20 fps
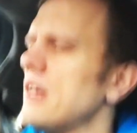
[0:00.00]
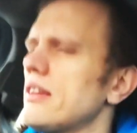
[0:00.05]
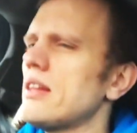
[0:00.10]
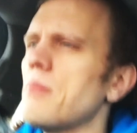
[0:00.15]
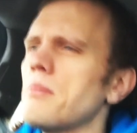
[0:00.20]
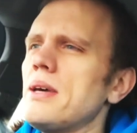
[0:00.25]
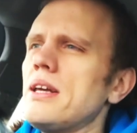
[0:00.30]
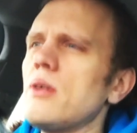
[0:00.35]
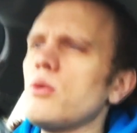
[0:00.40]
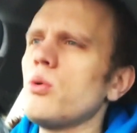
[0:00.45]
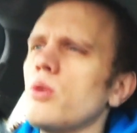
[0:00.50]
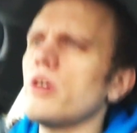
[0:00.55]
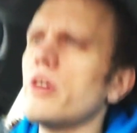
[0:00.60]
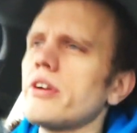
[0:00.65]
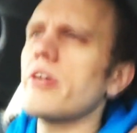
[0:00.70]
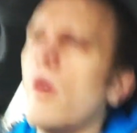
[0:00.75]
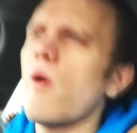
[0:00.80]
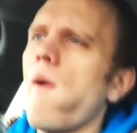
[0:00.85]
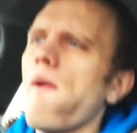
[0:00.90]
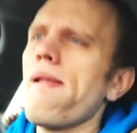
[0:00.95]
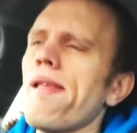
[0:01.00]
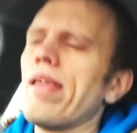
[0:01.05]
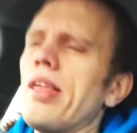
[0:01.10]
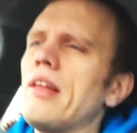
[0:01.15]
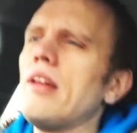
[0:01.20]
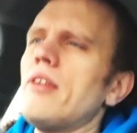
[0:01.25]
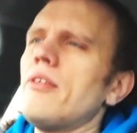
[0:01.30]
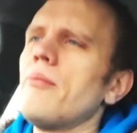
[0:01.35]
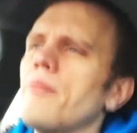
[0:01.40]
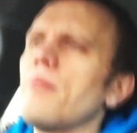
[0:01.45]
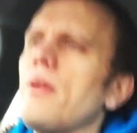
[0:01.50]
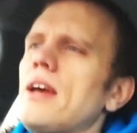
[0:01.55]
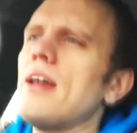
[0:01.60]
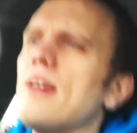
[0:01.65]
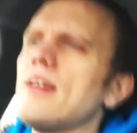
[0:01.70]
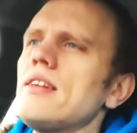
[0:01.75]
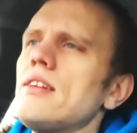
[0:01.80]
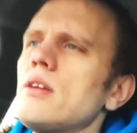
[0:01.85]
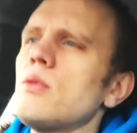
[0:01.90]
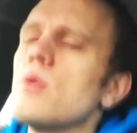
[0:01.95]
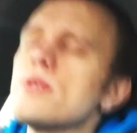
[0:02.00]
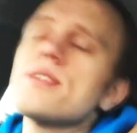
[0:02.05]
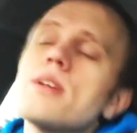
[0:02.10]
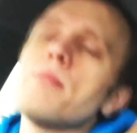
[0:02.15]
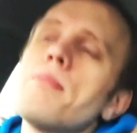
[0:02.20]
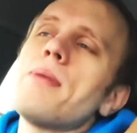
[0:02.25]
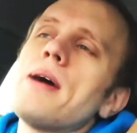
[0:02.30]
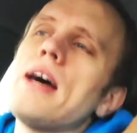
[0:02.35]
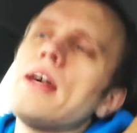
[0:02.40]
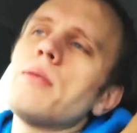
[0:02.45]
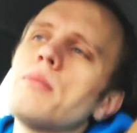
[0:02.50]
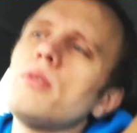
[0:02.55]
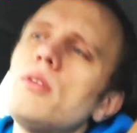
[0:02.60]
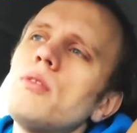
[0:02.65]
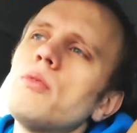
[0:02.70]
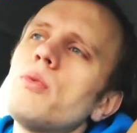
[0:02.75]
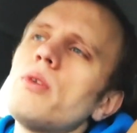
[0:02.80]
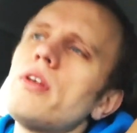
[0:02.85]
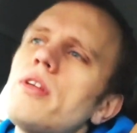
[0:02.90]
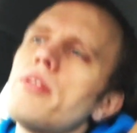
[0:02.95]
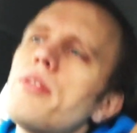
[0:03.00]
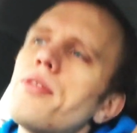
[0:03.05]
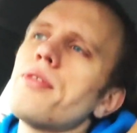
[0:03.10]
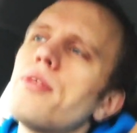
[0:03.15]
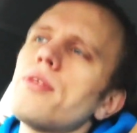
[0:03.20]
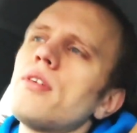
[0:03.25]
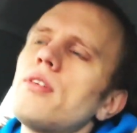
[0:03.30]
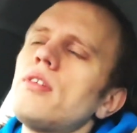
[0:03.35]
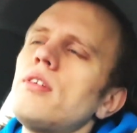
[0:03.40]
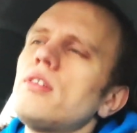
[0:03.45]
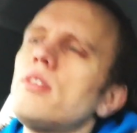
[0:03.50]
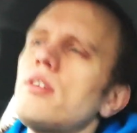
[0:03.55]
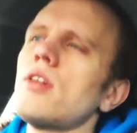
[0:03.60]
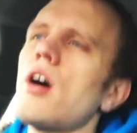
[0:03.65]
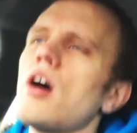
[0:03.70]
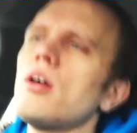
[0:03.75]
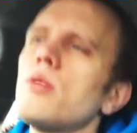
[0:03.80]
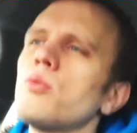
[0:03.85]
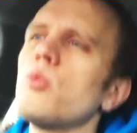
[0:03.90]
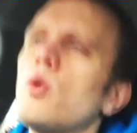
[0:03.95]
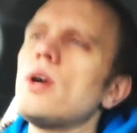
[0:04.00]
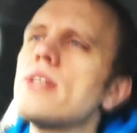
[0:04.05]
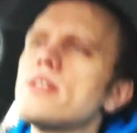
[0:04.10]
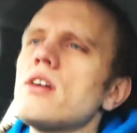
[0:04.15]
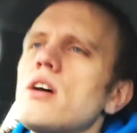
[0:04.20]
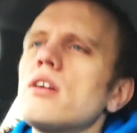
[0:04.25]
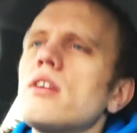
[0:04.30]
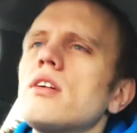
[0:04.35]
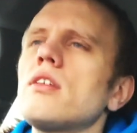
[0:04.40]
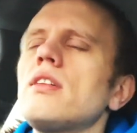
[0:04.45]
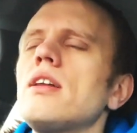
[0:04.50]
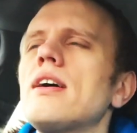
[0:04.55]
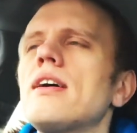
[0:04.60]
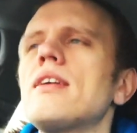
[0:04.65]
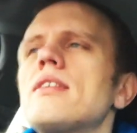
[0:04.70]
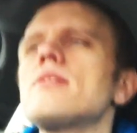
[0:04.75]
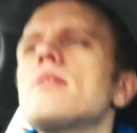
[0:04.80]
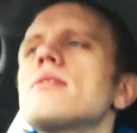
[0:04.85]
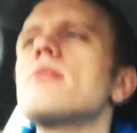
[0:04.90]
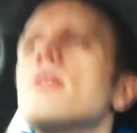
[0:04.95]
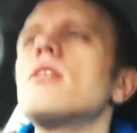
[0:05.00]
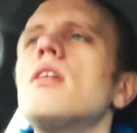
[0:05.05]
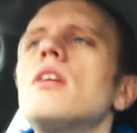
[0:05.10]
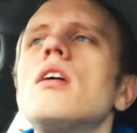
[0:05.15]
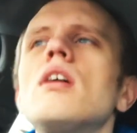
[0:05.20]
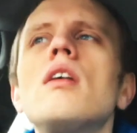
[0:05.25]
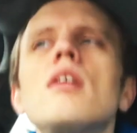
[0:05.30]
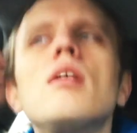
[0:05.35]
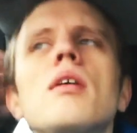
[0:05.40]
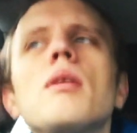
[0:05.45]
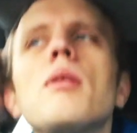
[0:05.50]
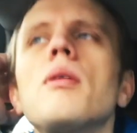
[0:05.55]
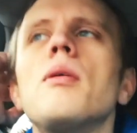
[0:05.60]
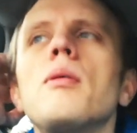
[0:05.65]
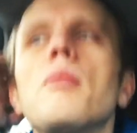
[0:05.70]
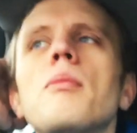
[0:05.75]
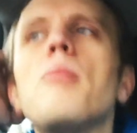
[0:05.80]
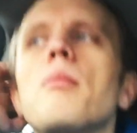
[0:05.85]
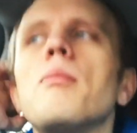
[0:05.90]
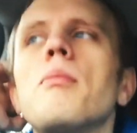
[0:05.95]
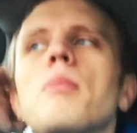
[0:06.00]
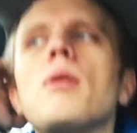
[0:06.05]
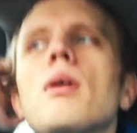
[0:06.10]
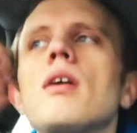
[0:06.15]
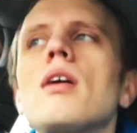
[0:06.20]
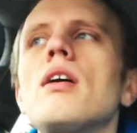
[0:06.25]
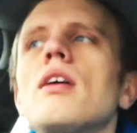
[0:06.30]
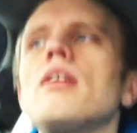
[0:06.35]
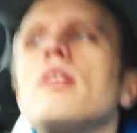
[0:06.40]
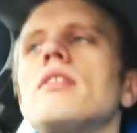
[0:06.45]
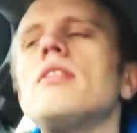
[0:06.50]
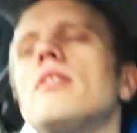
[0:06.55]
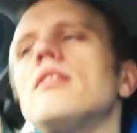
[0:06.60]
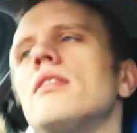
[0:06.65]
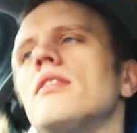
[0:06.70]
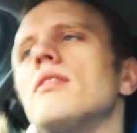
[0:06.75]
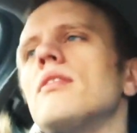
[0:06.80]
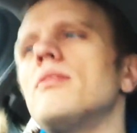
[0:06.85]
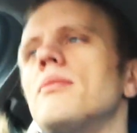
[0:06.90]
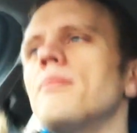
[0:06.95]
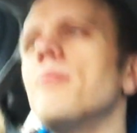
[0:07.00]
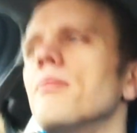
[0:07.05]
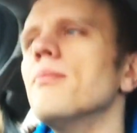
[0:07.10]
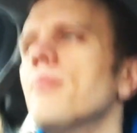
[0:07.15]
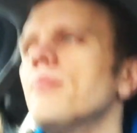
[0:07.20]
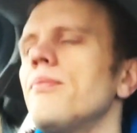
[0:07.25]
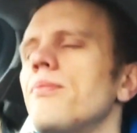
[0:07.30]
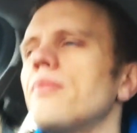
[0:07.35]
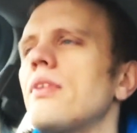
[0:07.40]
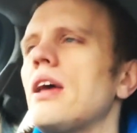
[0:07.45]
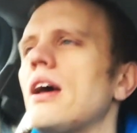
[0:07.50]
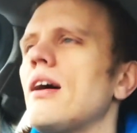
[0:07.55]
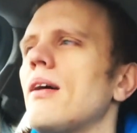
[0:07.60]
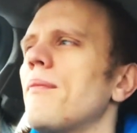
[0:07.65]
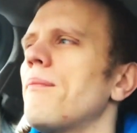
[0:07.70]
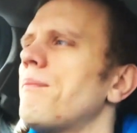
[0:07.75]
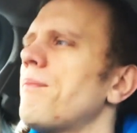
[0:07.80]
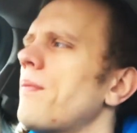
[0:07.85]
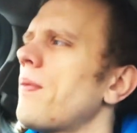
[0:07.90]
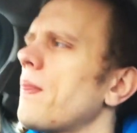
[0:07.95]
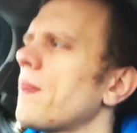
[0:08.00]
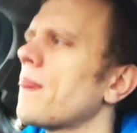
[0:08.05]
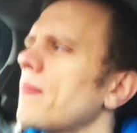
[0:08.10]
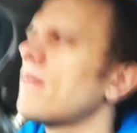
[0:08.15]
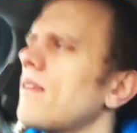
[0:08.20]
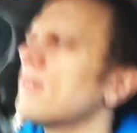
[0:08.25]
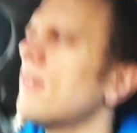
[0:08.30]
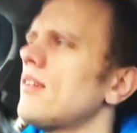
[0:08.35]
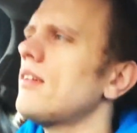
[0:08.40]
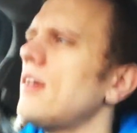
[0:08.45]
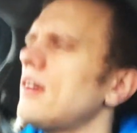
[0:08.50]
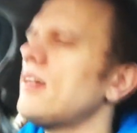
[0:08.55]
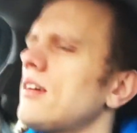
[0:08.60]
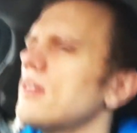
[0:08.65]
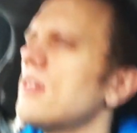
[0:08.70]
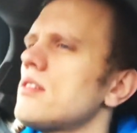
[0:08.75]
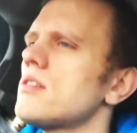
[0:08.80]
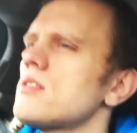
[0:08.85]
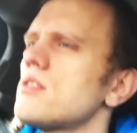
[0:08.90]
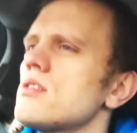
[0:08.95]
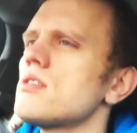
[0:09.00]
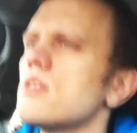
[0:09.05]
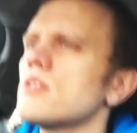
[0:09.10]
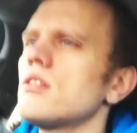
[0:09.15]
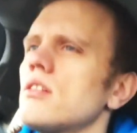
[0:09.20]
that made it work, and it was compatible with non-YTalk clients. But yeah, and